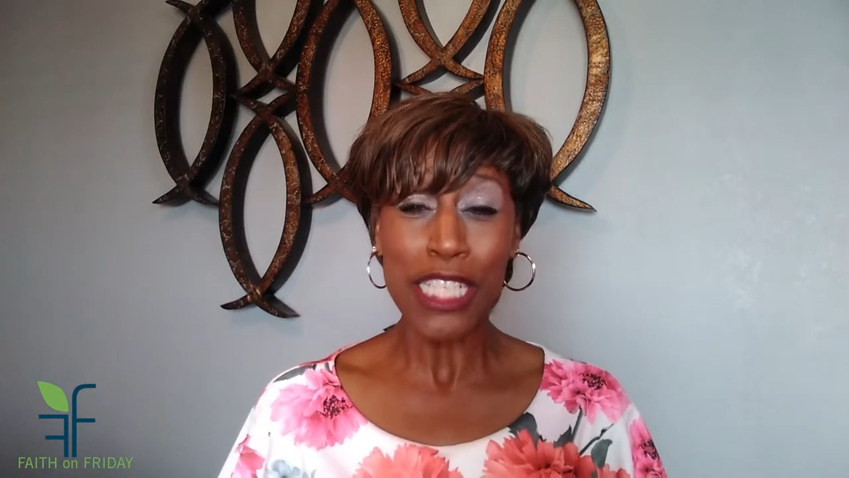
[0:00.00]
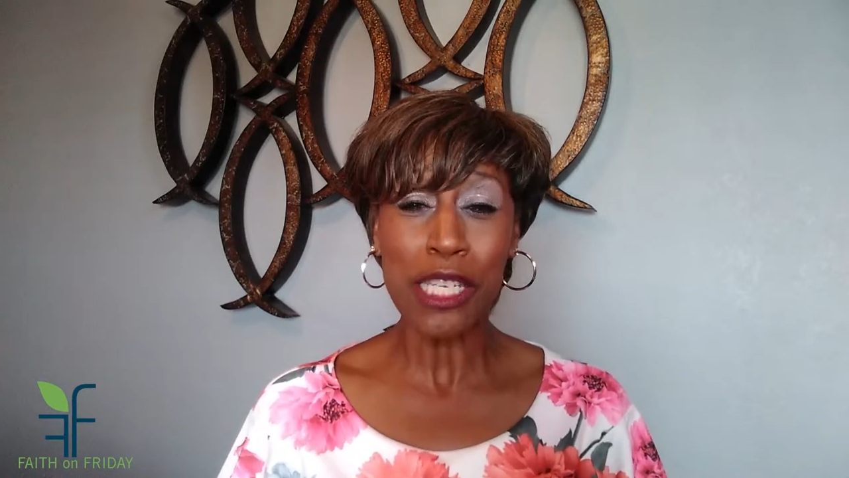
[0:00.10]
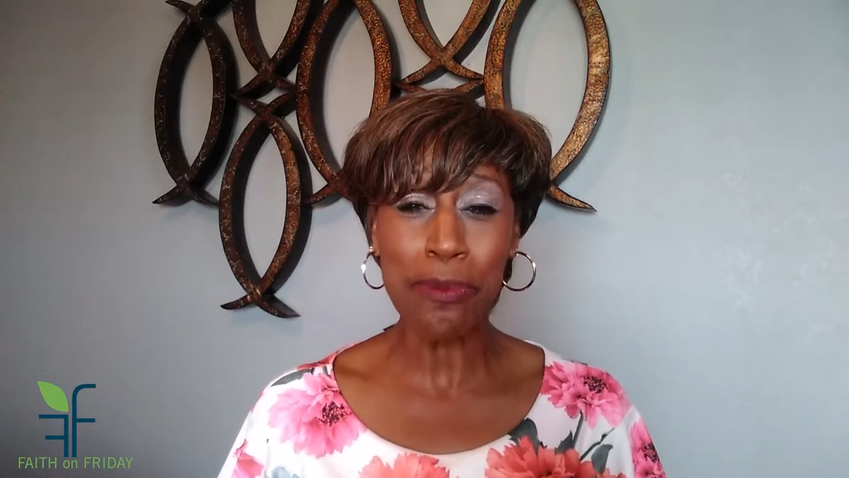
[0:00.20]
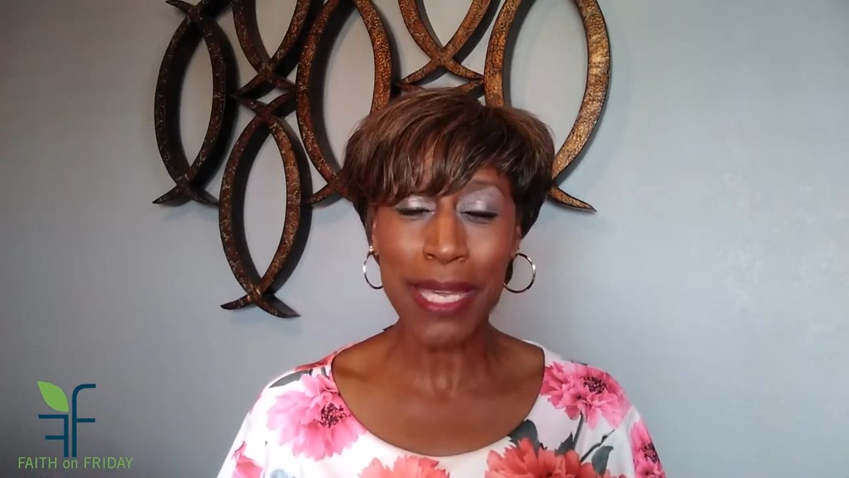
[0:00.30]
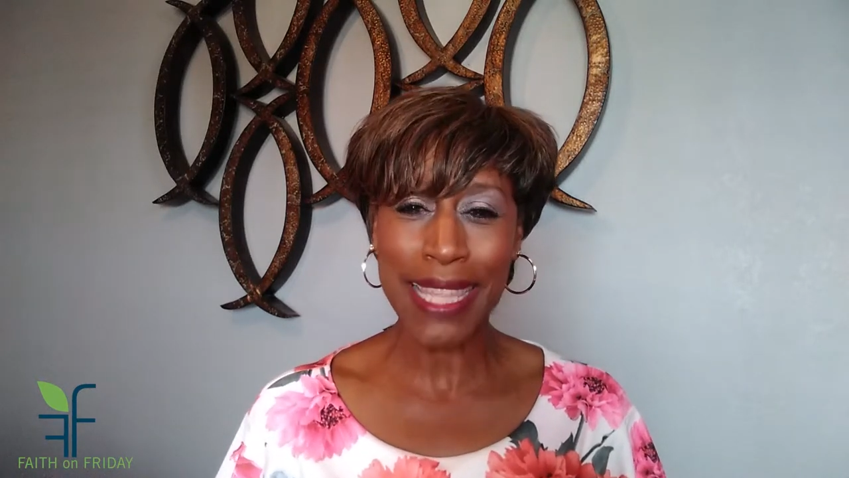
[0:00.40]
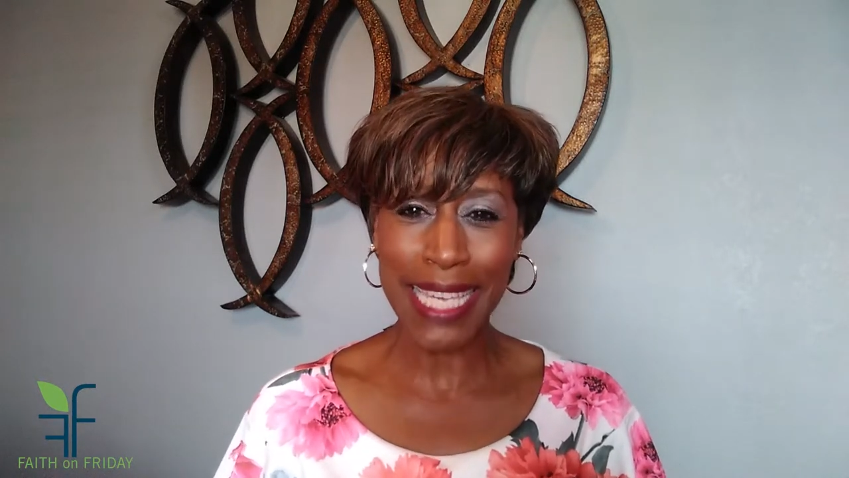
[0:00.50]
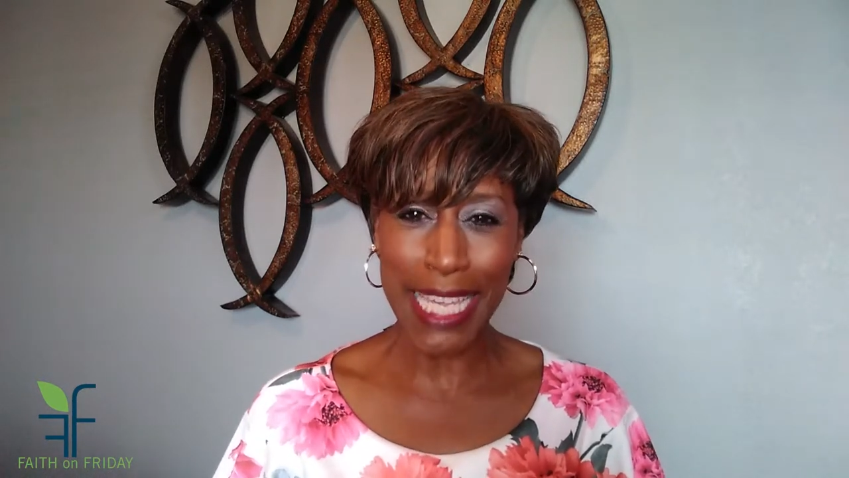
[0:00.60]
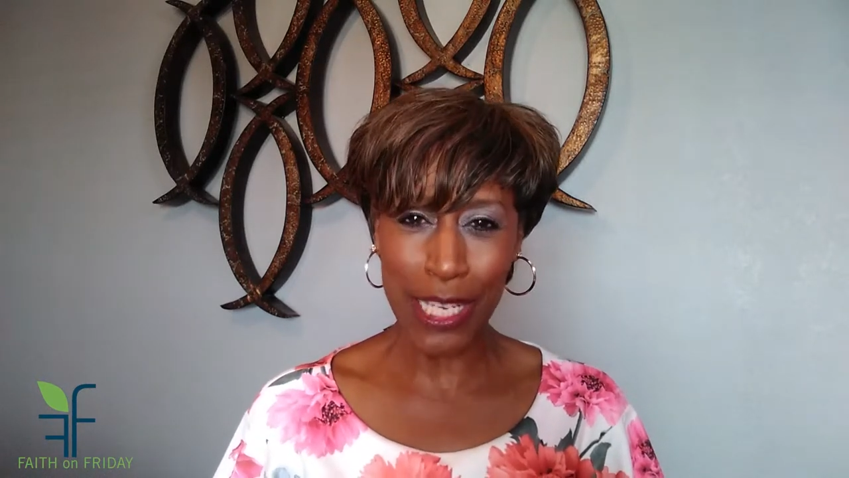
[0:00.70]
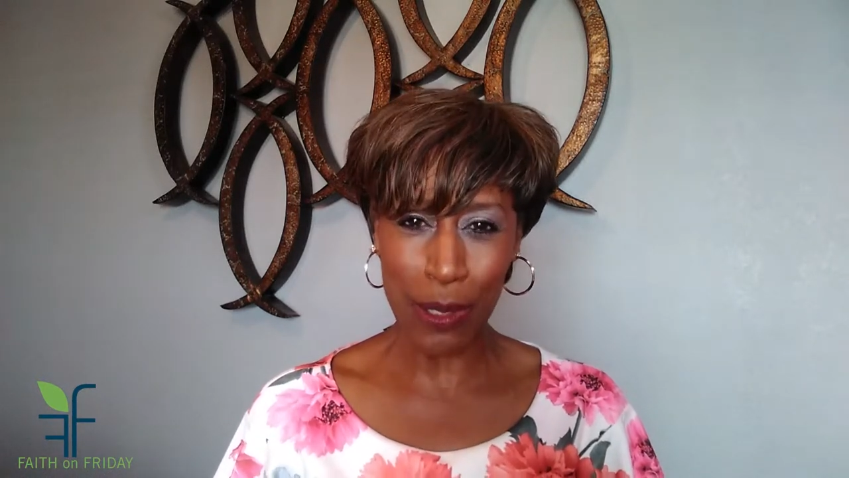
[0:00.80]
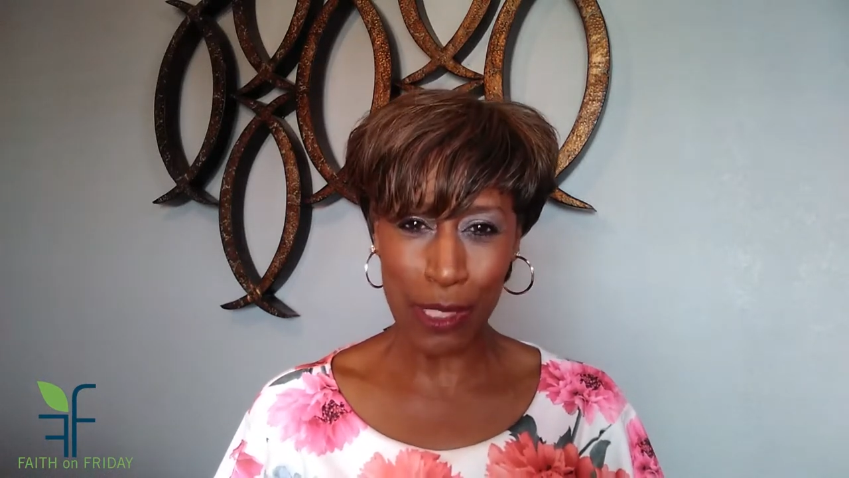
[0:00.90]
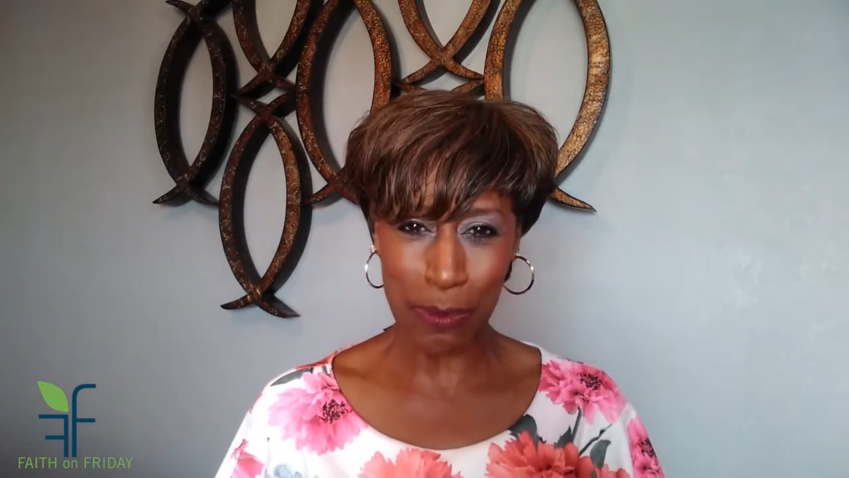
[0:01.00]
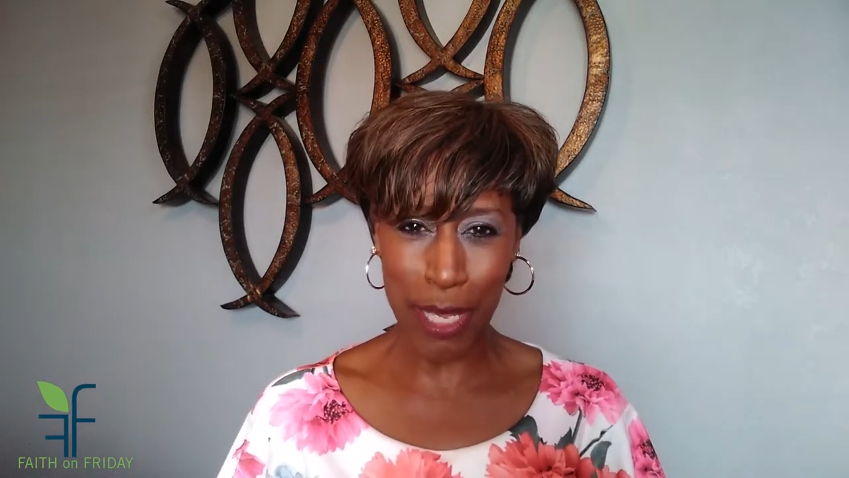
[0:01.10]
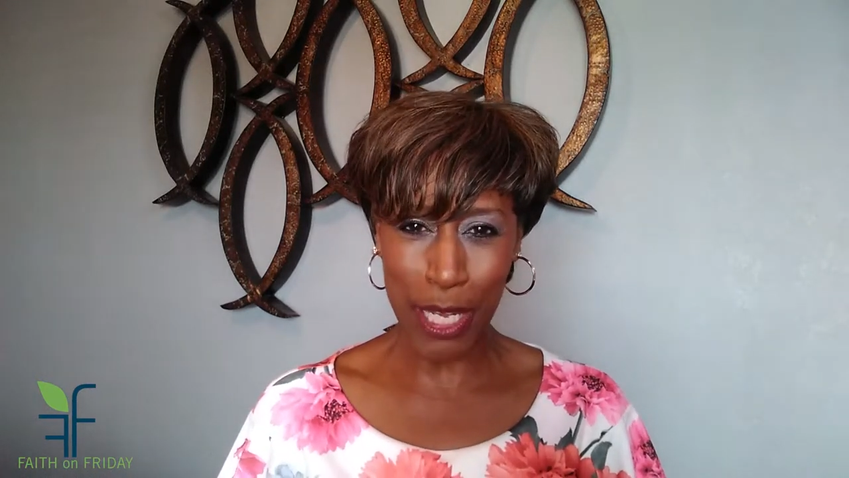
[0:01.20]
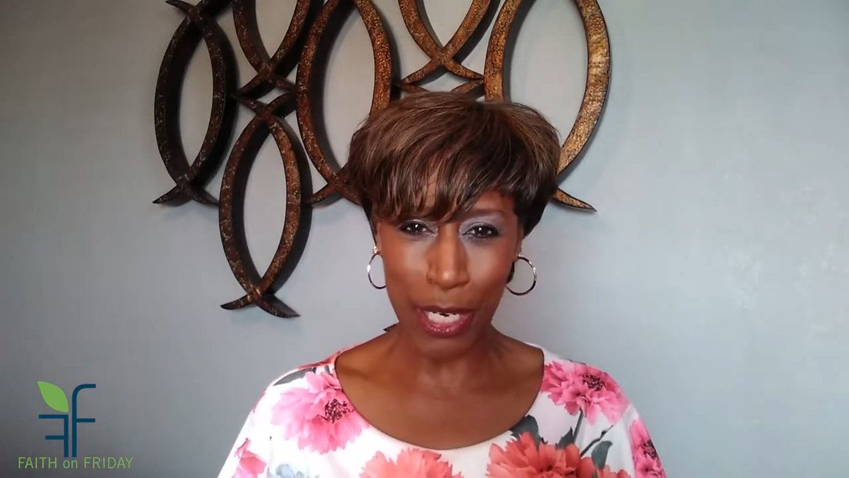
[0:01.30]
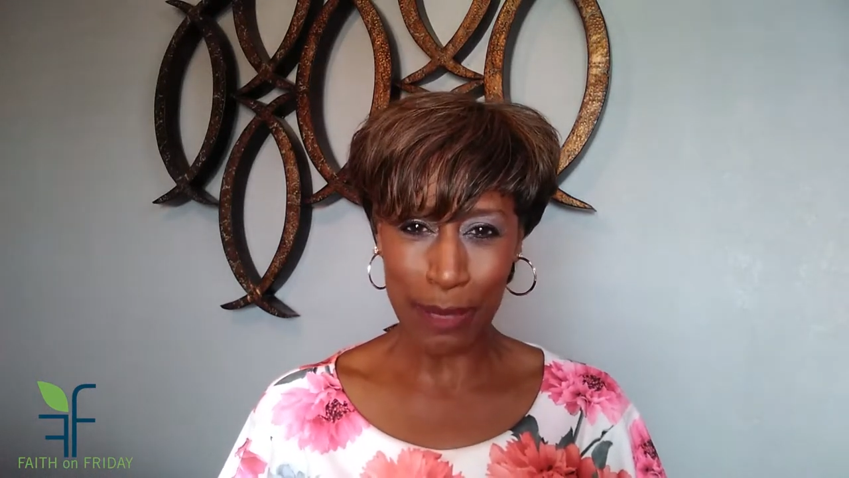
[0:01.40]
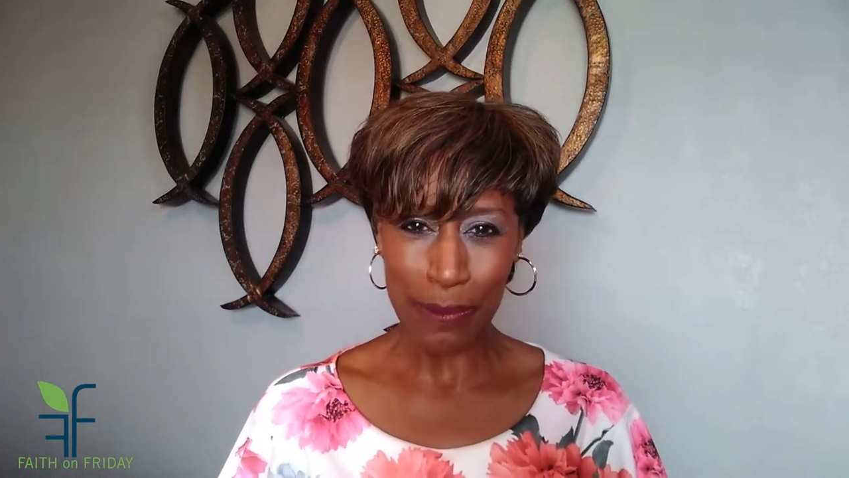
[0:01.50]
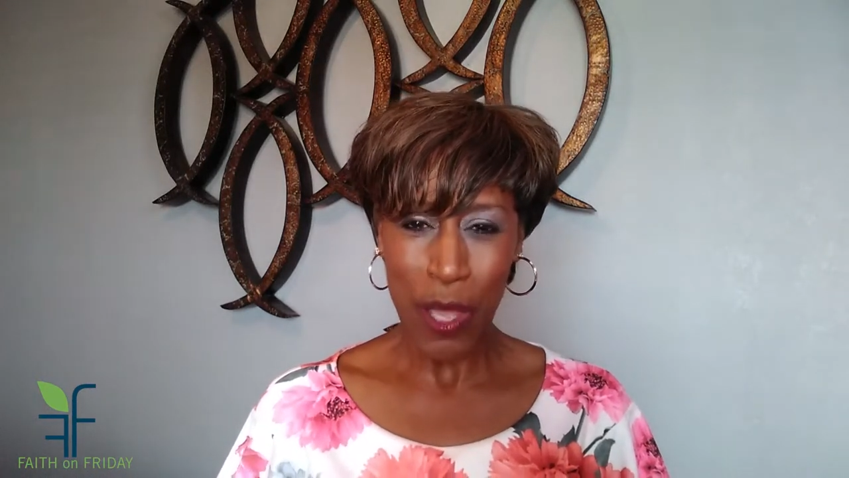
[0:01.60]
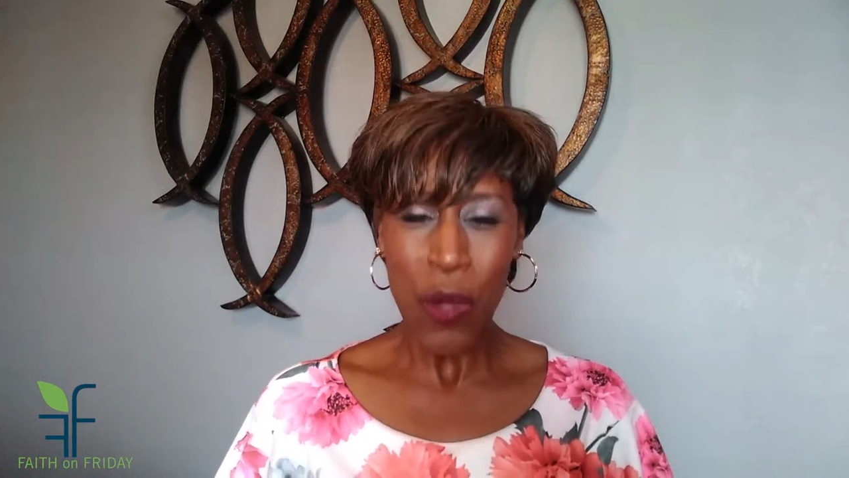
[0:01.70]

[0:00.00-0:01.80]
to be the keynote speaker.